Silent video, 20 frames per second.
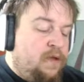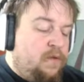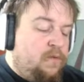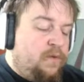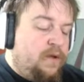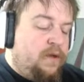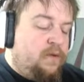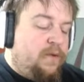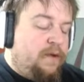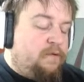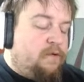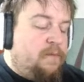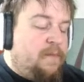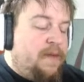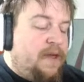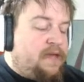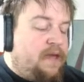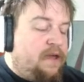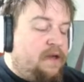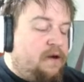when we were
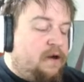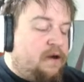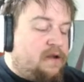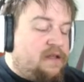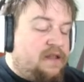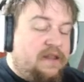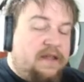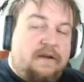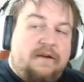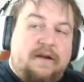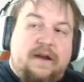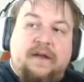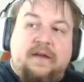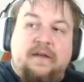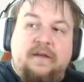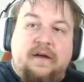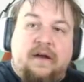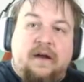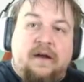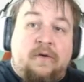making our cleric,
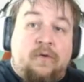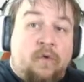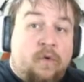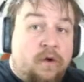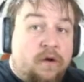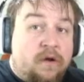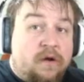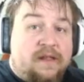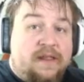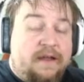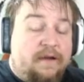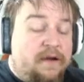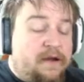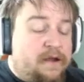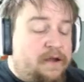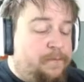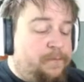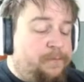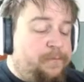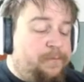our order cleric.